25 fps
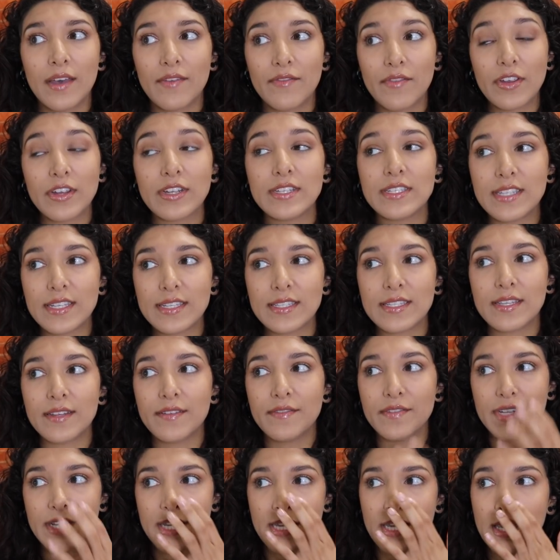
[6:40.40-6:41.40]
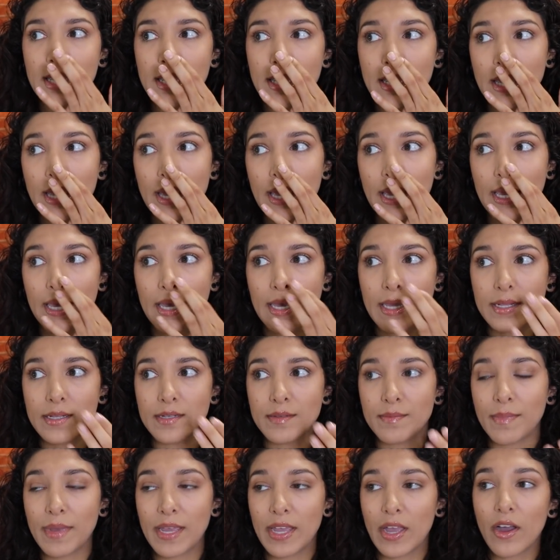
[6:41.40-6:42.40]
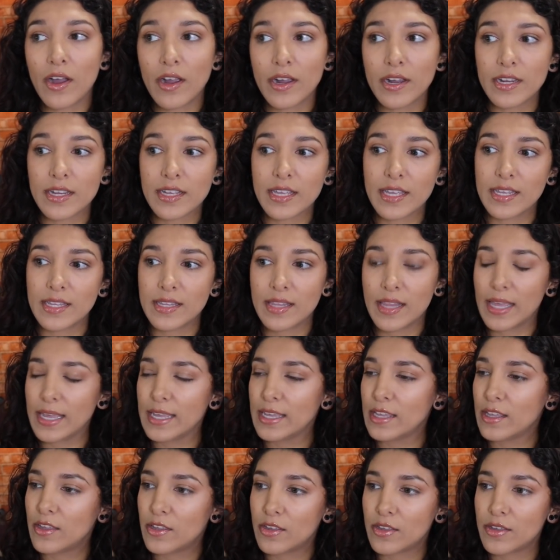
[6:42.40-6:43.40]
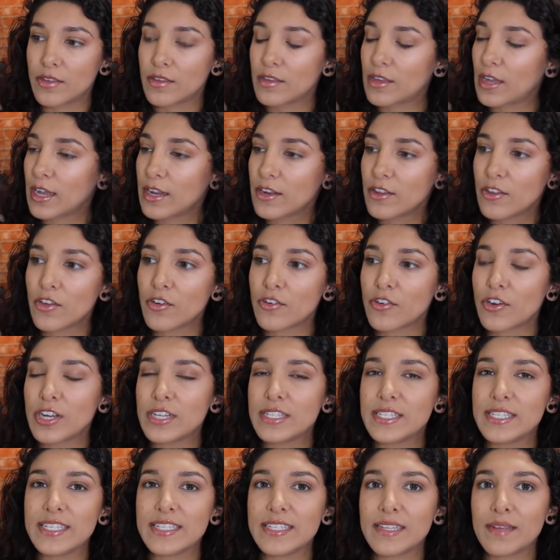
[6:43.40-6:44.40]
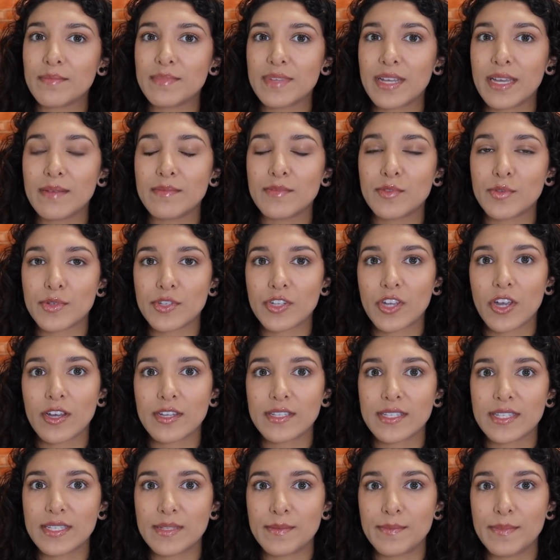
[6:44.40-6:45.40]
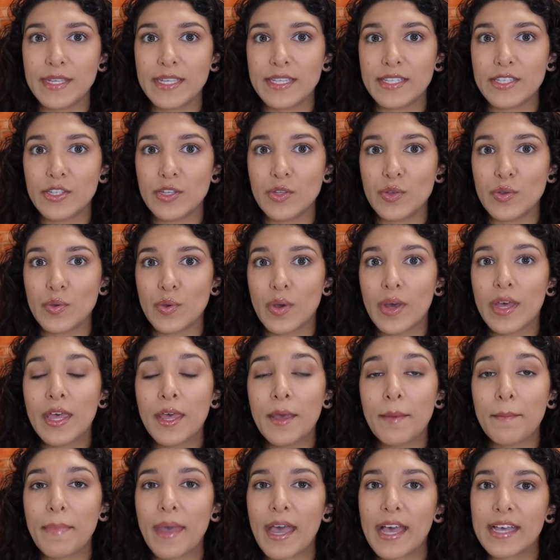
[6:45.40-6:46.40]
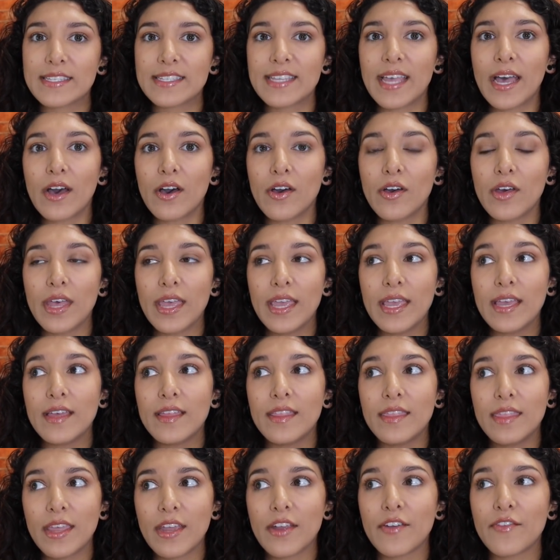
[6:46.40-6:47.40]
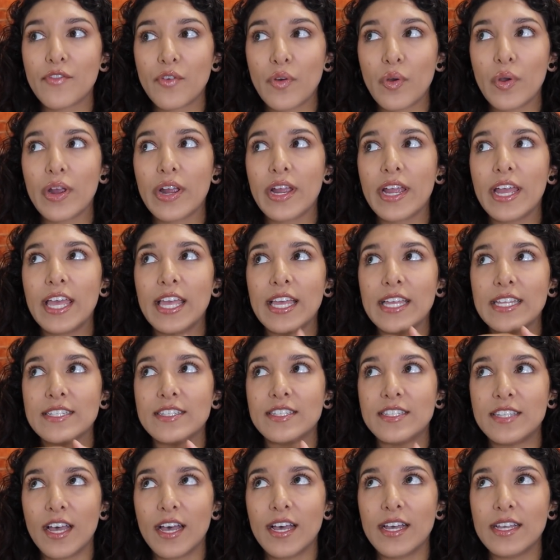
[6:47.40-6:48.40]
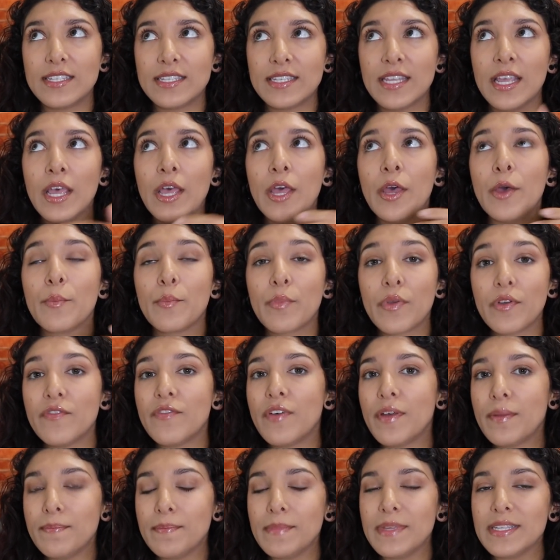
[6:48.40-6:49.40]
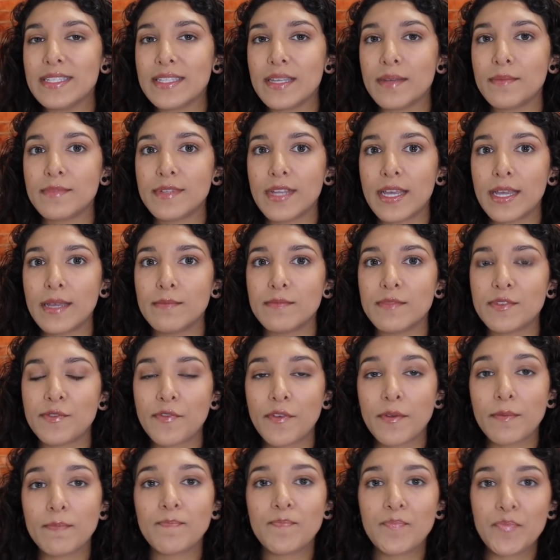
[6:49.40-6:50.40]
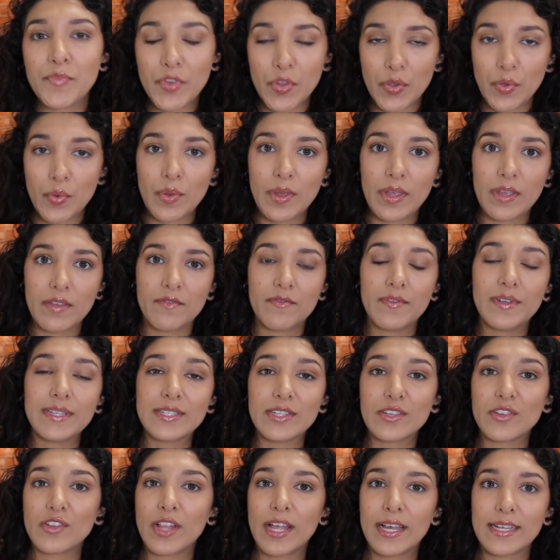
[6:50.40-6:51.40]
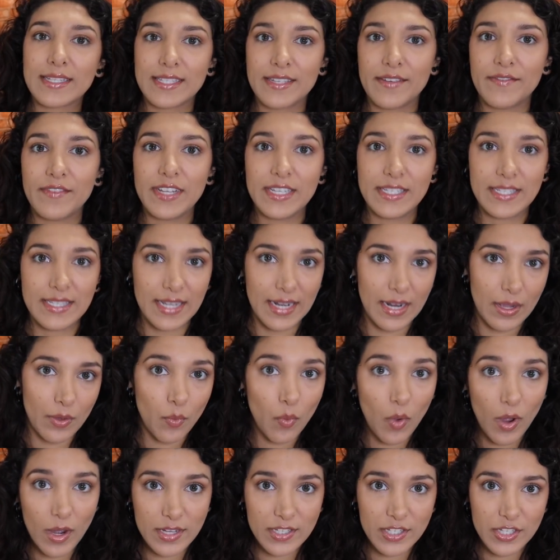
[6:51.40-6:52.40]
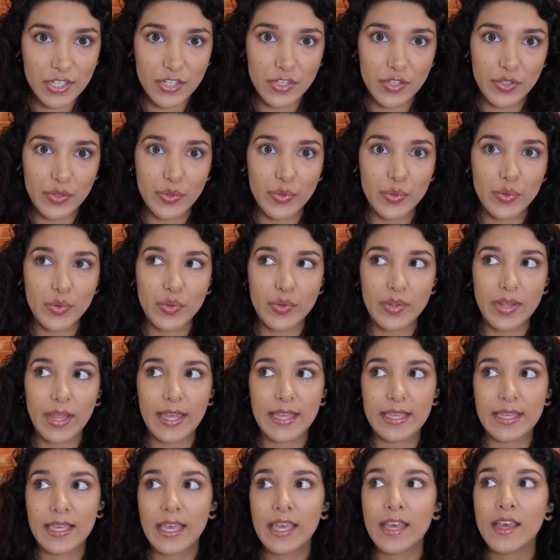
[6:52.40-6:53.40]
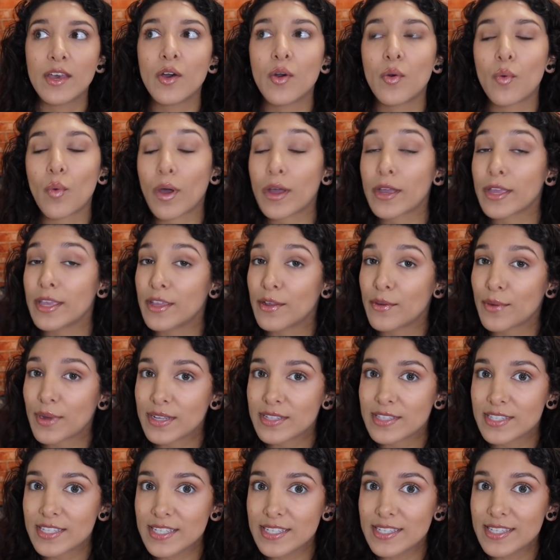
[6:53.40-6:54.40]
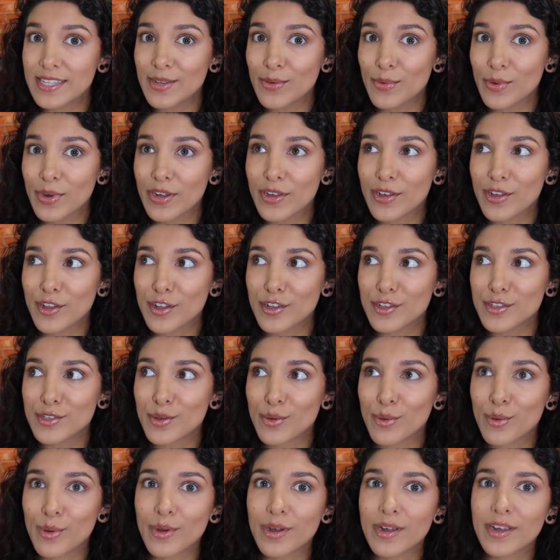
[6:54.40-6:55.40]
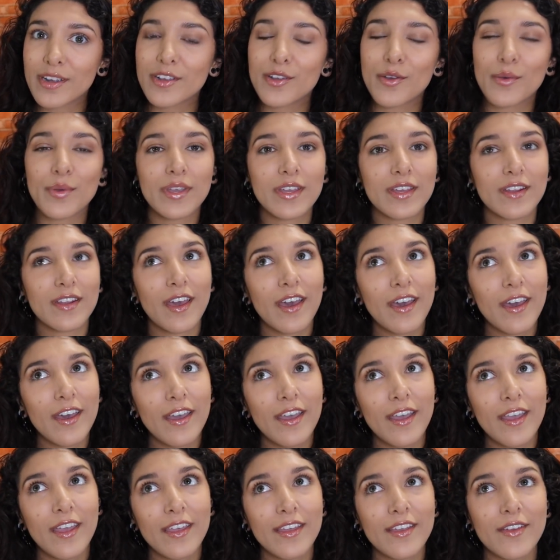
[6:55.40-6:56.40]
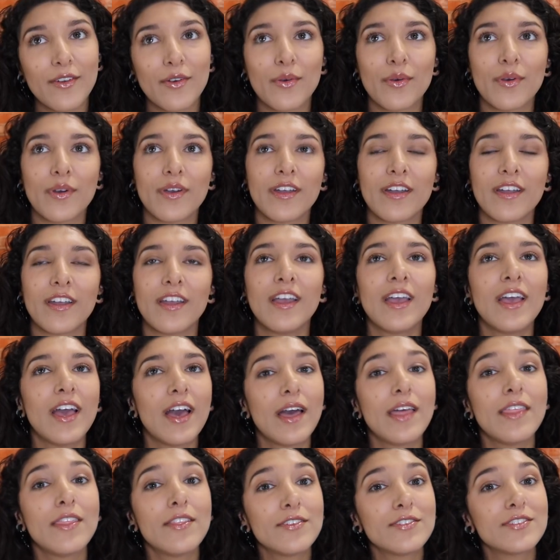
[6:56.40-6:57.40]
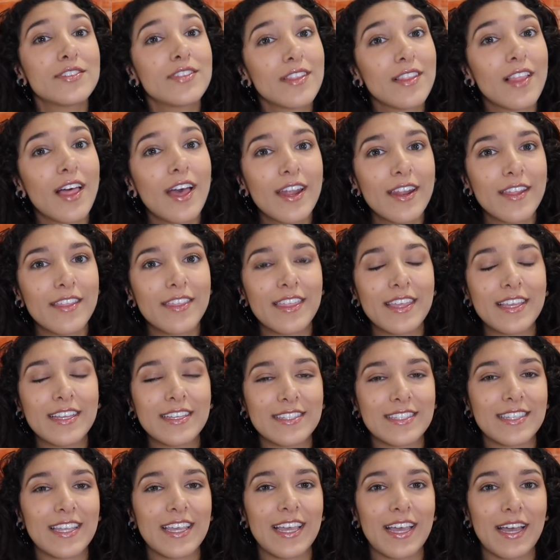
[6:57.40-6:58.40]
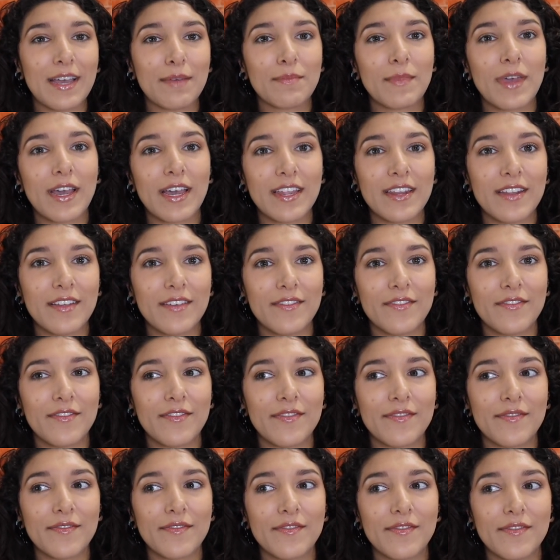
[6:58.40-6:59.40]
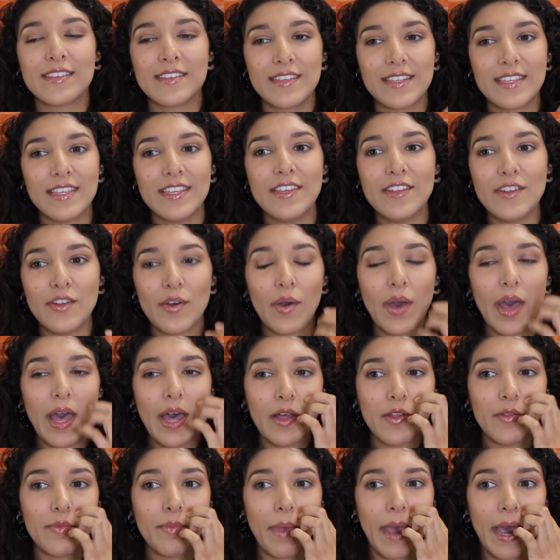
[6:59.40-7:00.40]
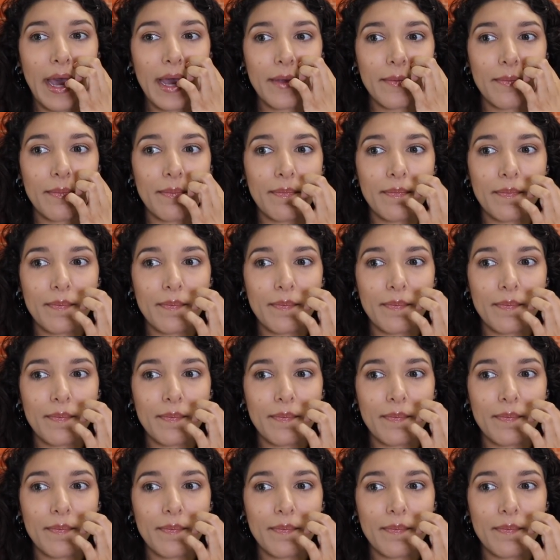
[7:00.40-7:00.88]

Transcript: very sensitive to heat and my heart can like kind of go crazy sometimes, which causes me to pass out, and therefore it does prevent me sometimes from doing physical activities that I want to do, like walking around Disney World or going on a hike, or there's a lot of things that I'm kind of, you know, held back